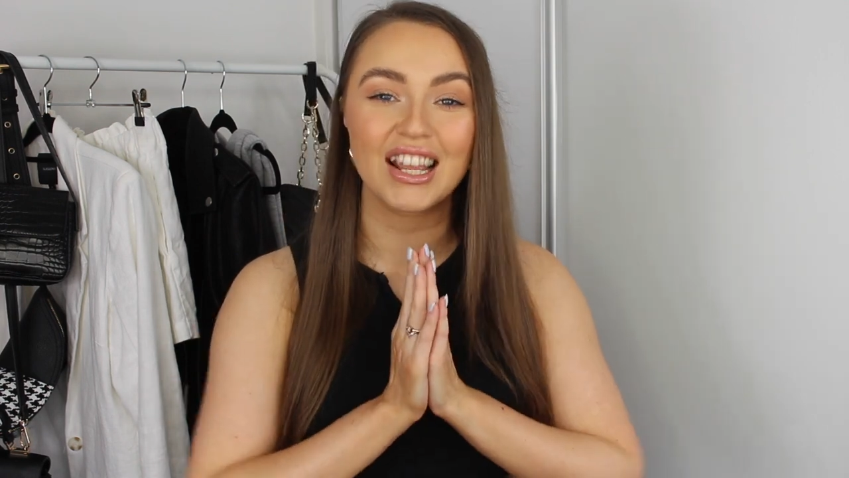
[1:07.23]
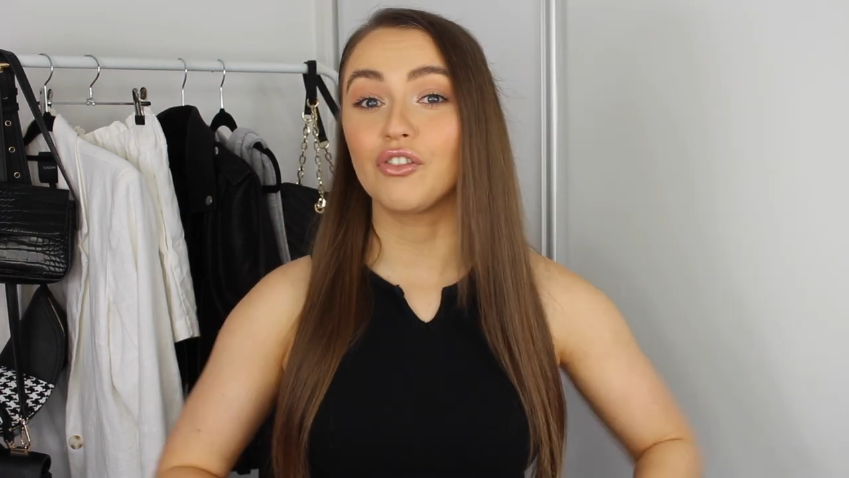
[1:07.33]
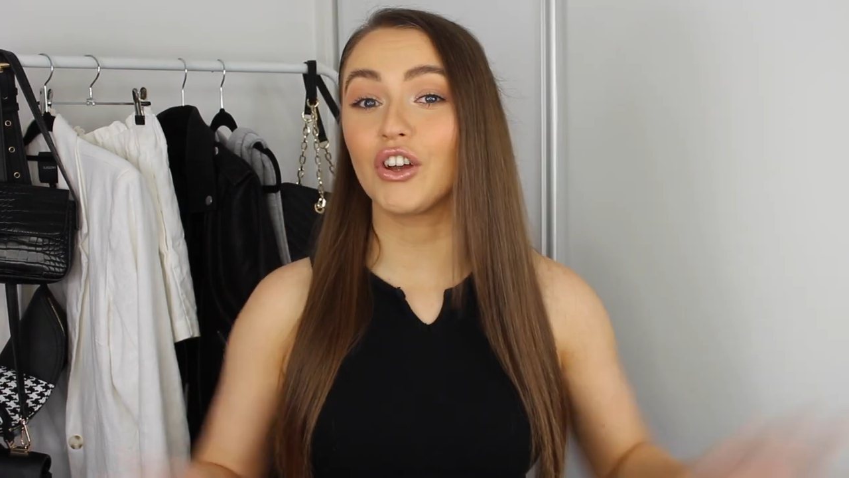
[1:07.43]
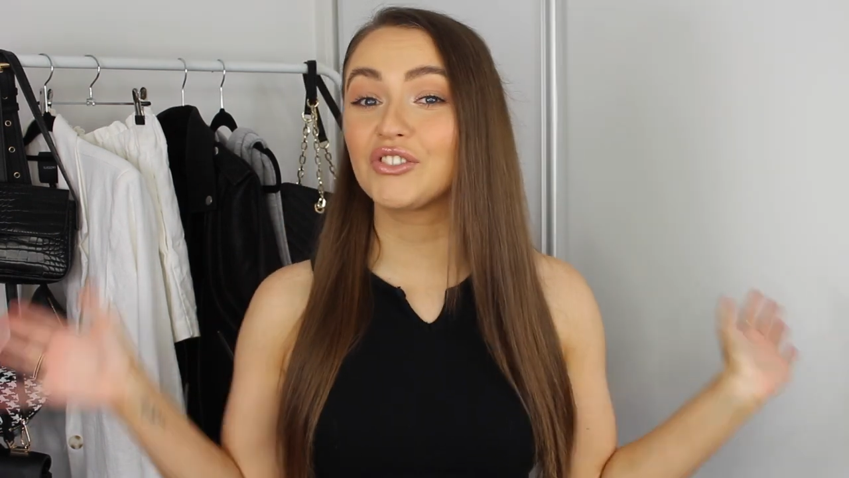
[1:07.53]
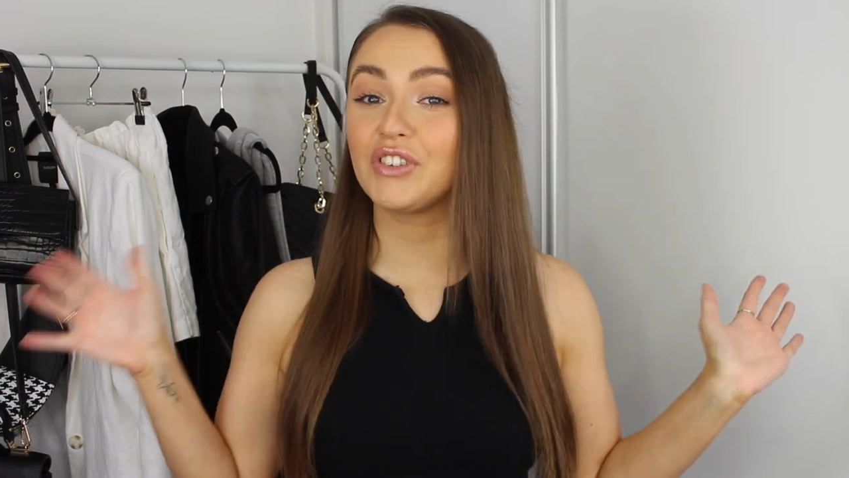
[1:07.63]
The
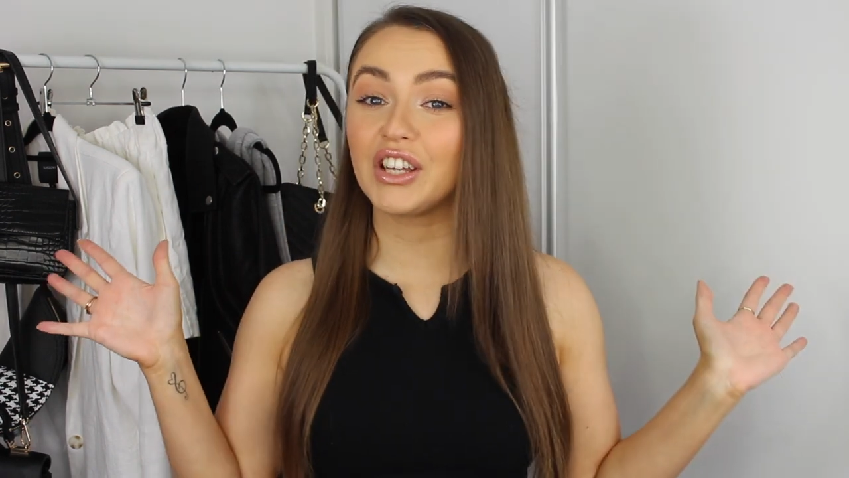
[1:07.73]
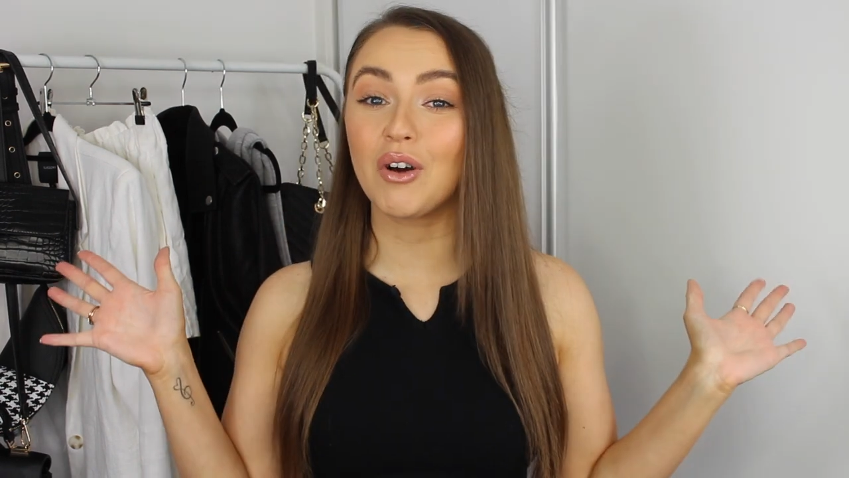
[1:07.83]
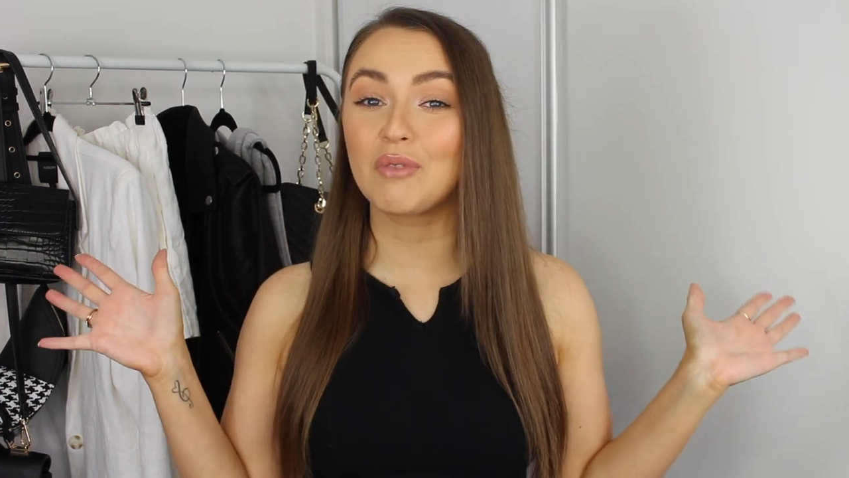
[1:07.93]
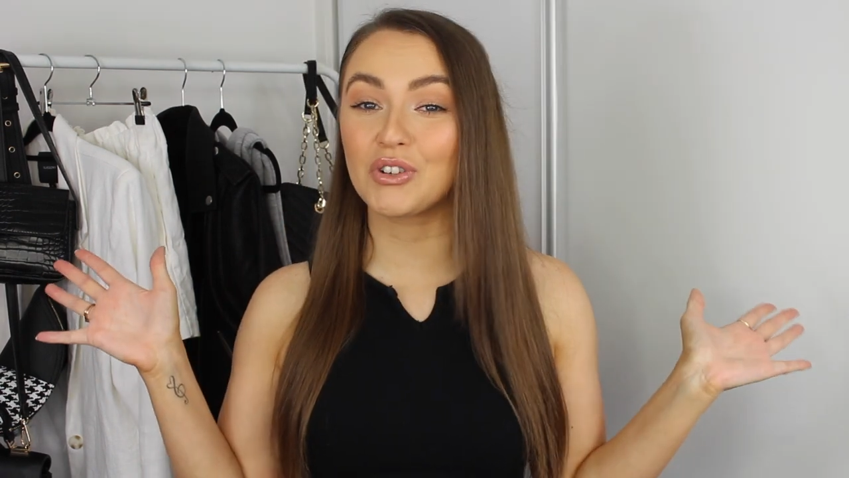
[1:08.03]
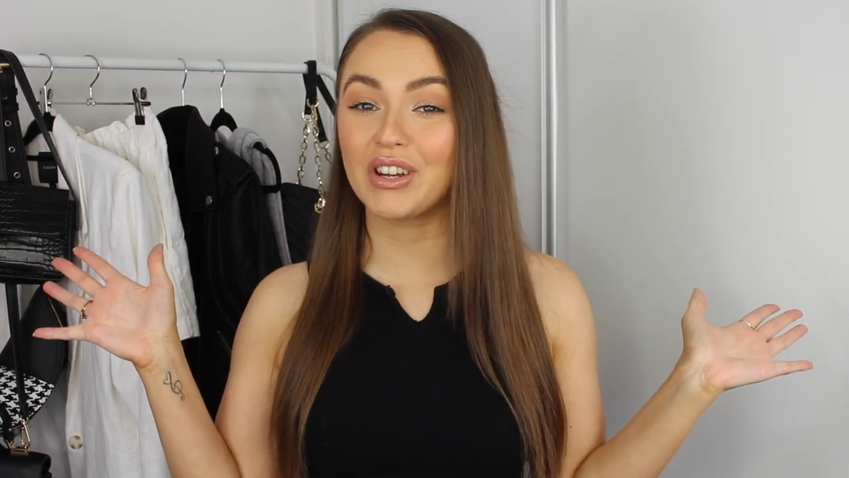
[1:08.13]
first video
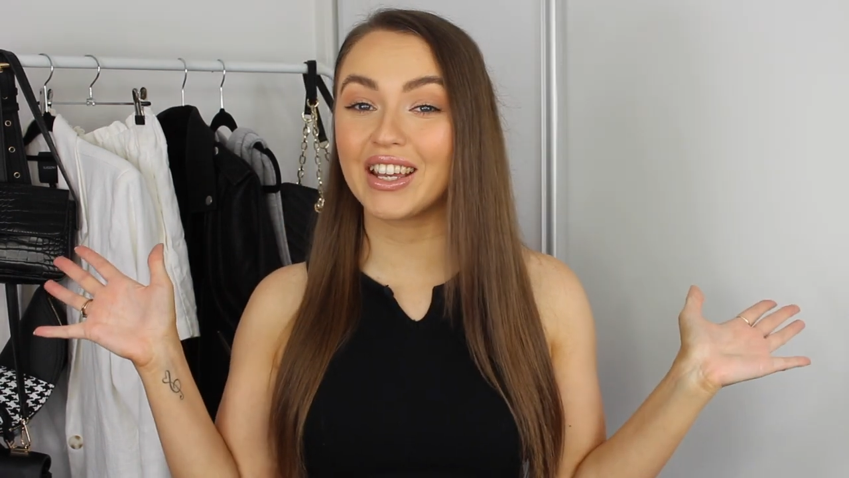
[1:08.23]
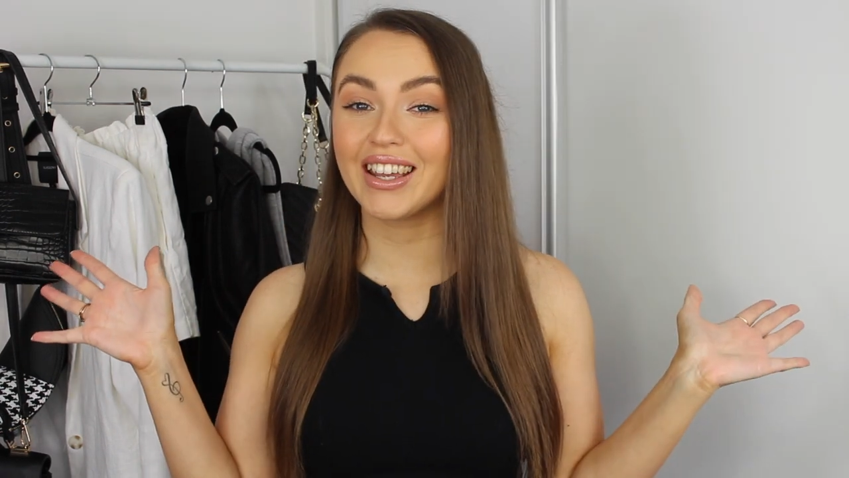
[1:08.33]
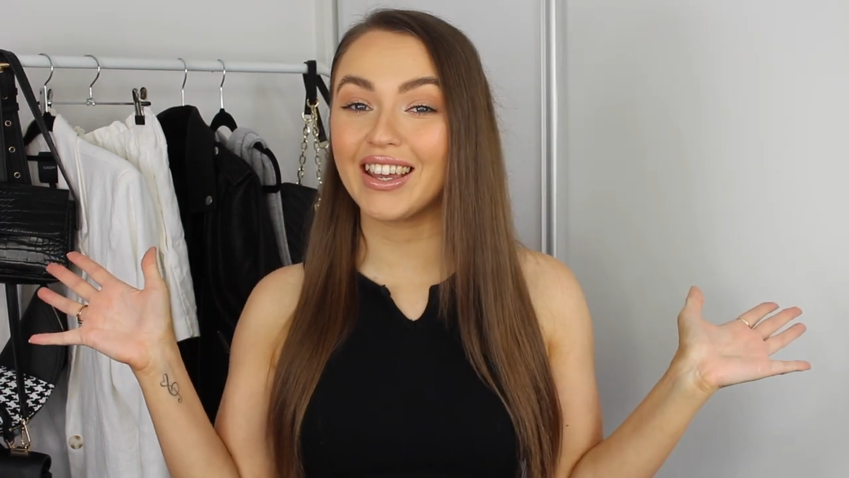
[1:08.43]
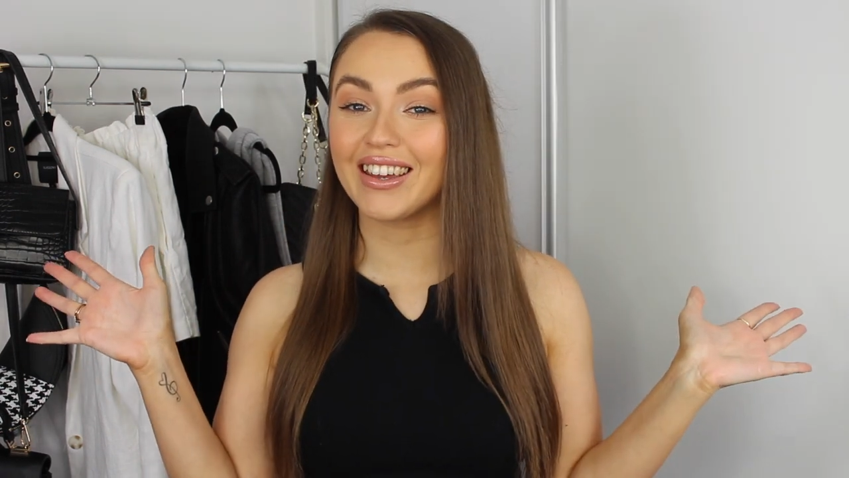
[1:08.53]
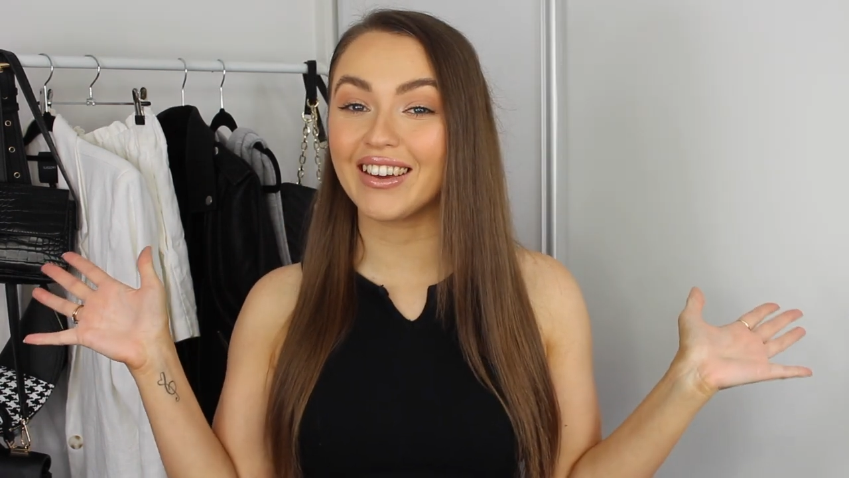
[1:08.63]
I'm doing
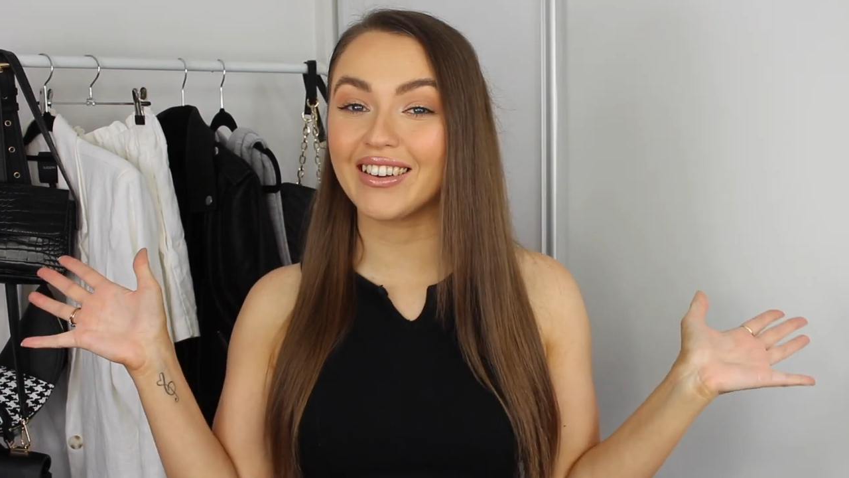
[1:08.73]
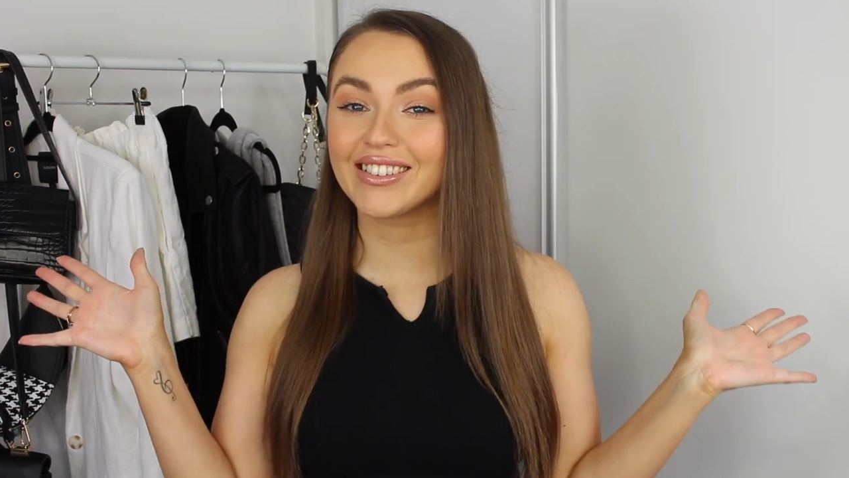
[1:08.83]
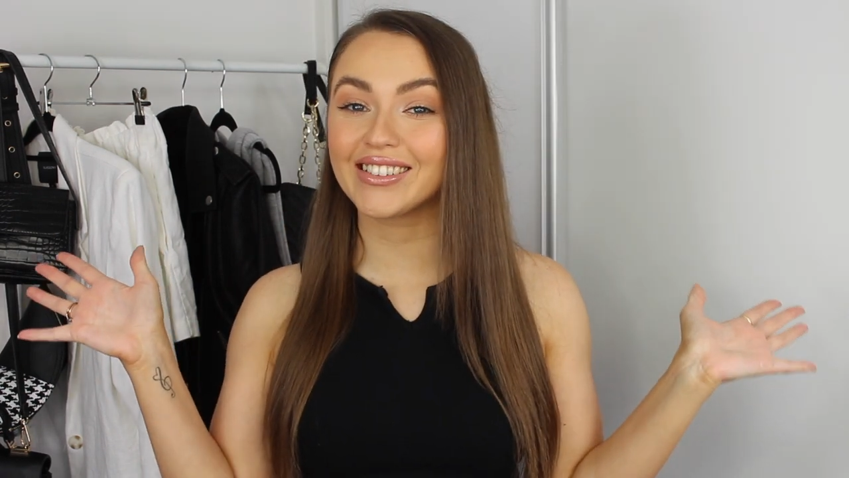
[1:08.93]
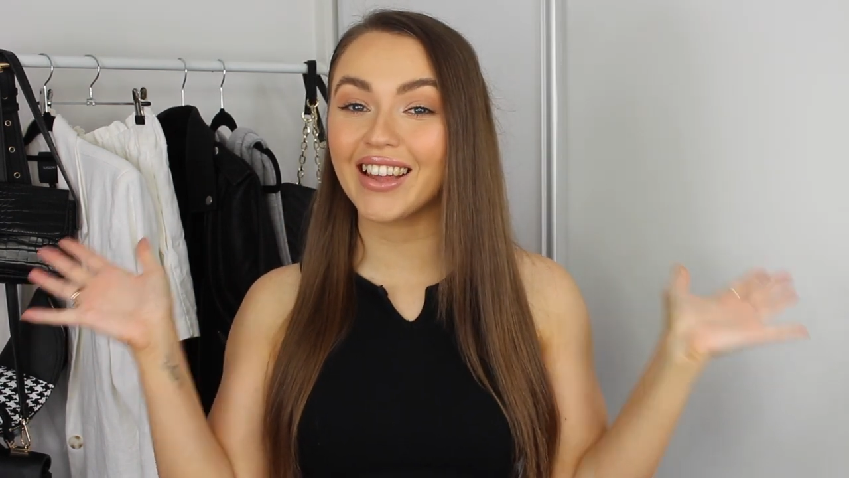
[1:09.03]
is